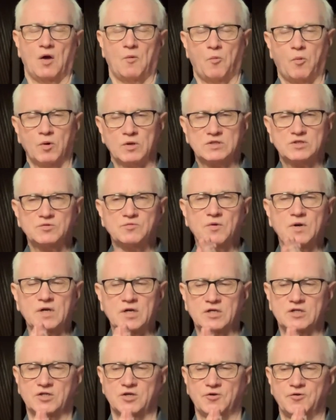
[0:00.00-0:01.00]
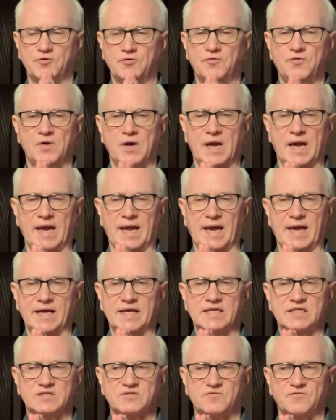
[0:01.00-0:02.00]
What you want to do
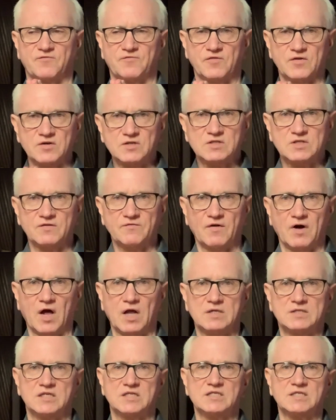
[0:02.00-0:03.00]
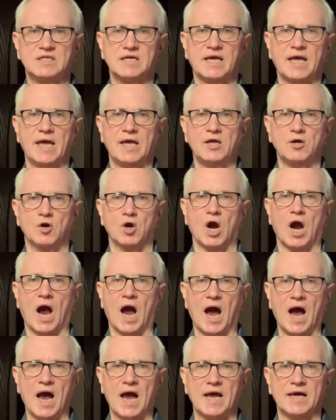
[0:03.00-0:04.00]
is, first of all, just to get your
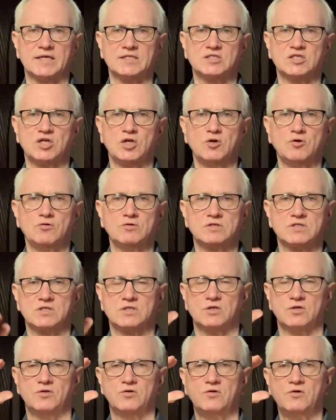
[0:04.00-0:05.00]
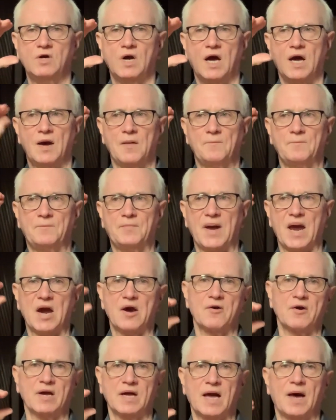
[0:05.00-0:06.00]
eyes used to
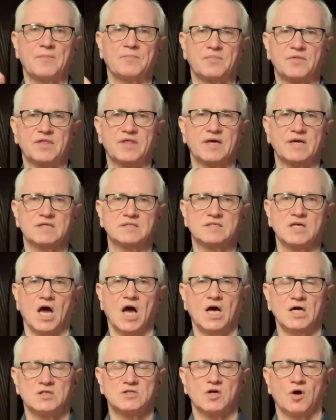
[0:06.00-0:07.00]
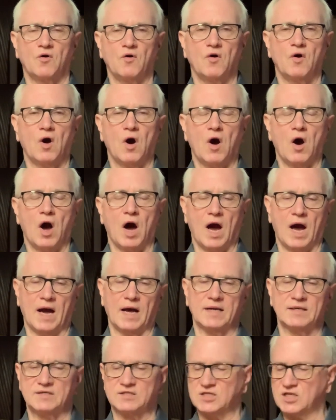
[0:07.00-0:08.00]
pairing up things. So
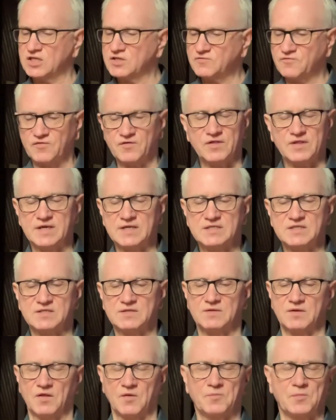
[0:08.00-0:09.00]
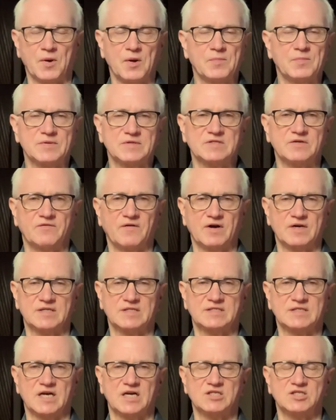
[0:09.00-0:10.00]
just for this, the purpose of our
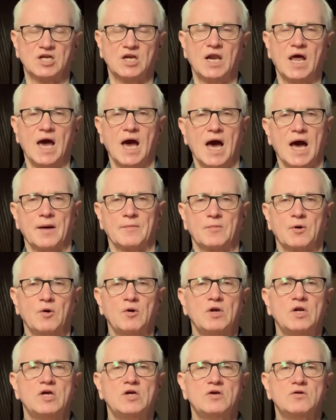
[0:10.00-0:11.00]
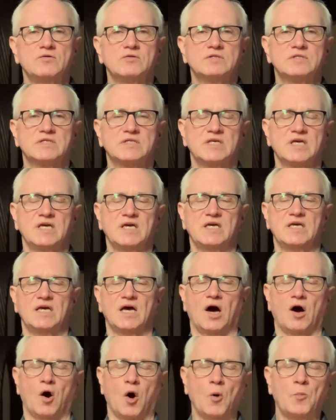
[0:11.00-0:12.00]
discussion, I'm going to use the
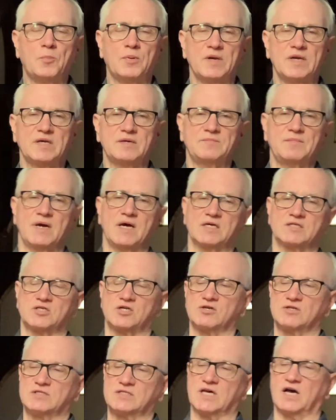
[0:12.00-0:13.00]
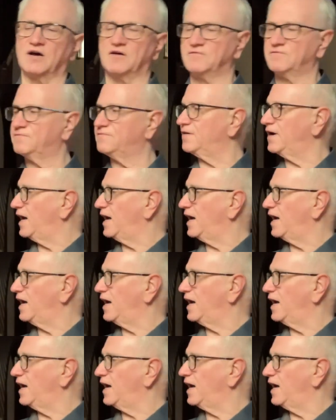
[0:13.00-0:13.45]
opening measures of